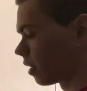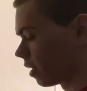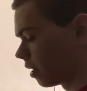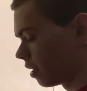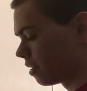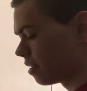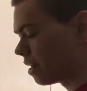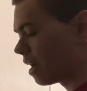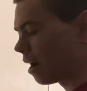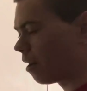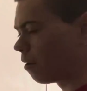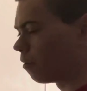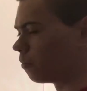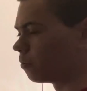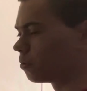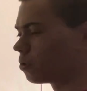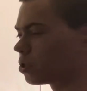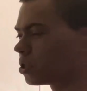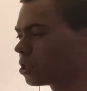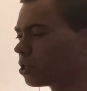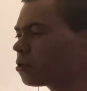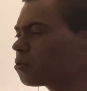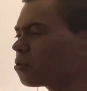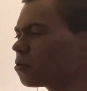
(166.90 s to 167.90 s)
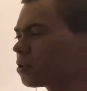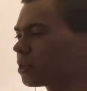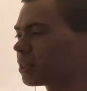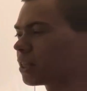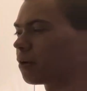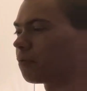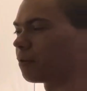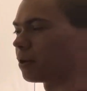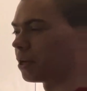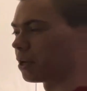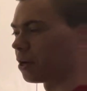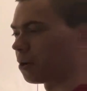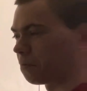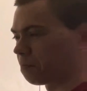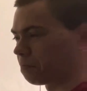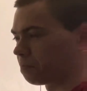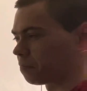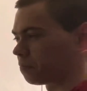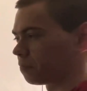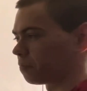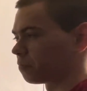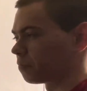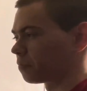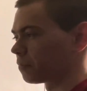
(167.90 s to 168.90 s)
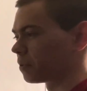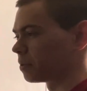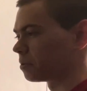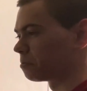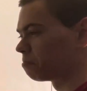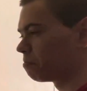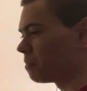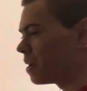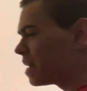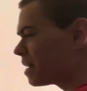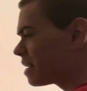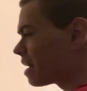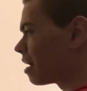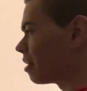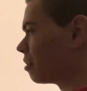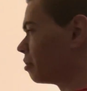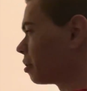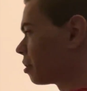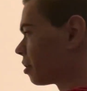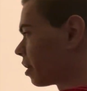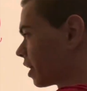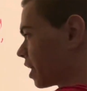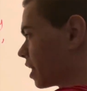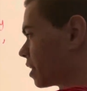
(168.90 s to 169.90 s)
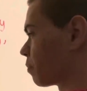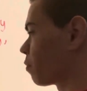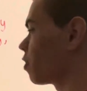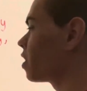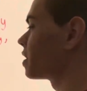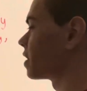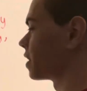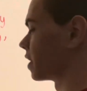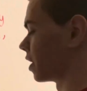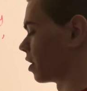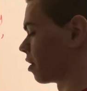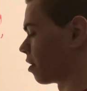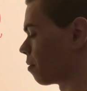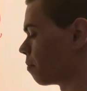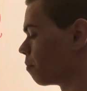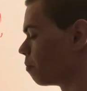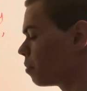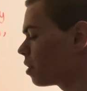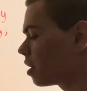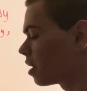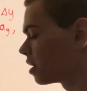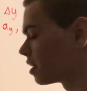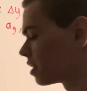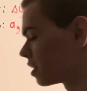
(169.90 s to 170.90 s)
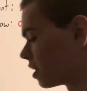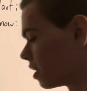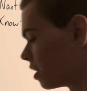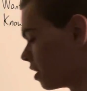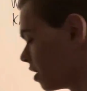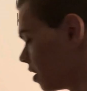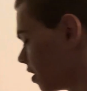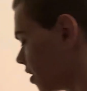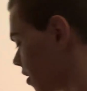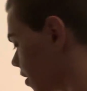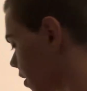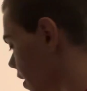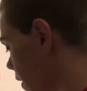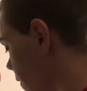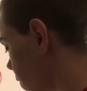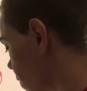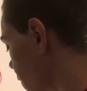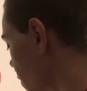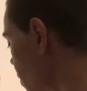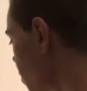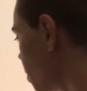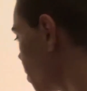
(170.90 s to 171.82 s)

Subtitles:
Now, there's another thing that we know. It may not look like it's present here, but if we were